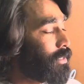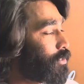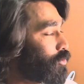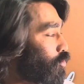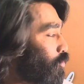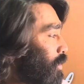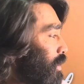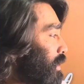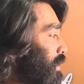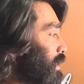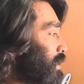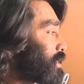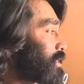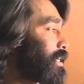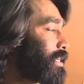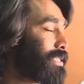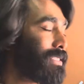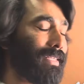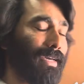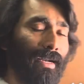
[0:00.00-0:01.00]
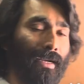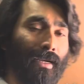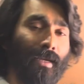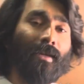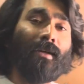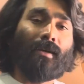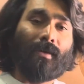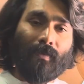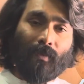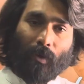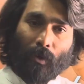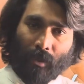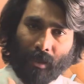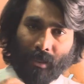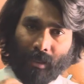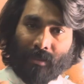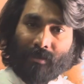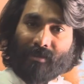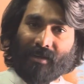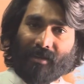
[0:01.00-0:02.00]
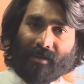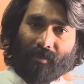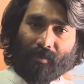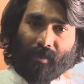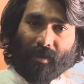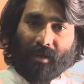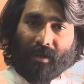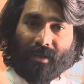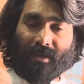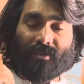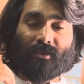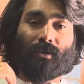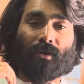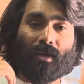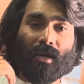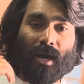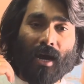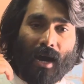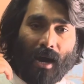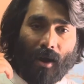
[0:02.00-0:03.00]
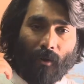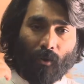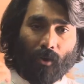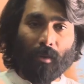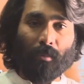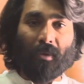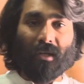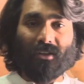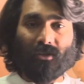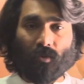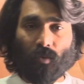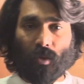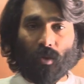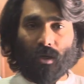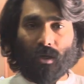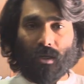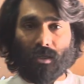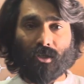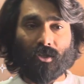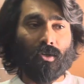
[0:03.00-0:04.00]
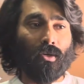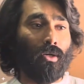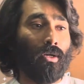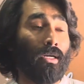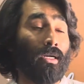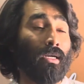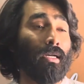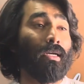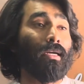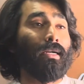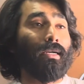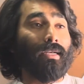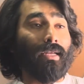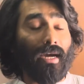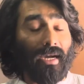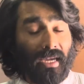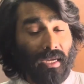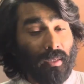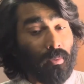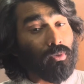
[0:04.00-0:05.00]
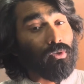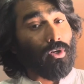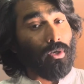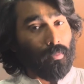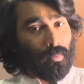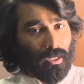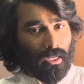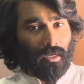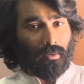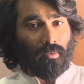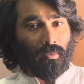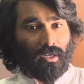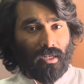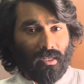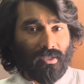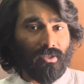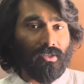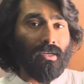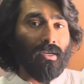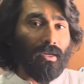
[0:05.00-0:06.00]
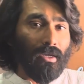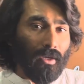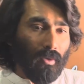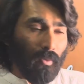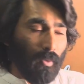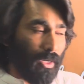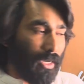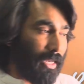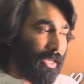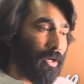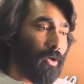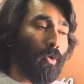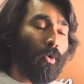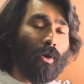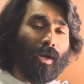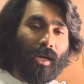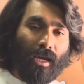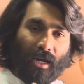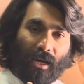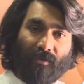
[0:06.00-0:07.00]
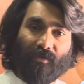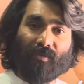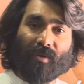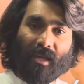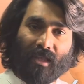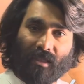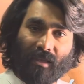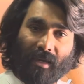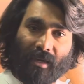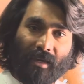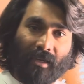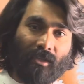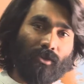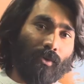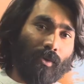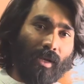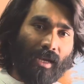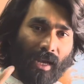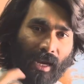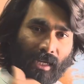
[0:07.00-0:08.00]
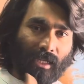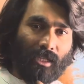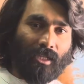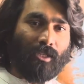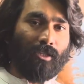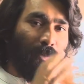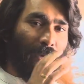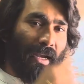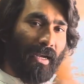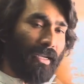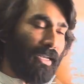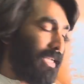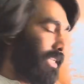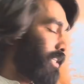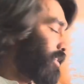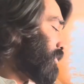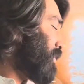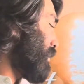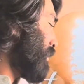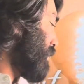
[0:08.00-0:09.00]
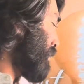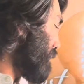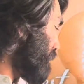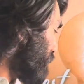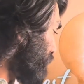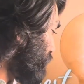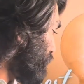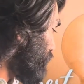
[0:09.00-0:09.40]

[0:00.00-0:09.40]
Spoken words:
So we'll discuss that, what is treasury bills or how T-bills works or types of T-bills. We'll decode everything. So let's pay attention here.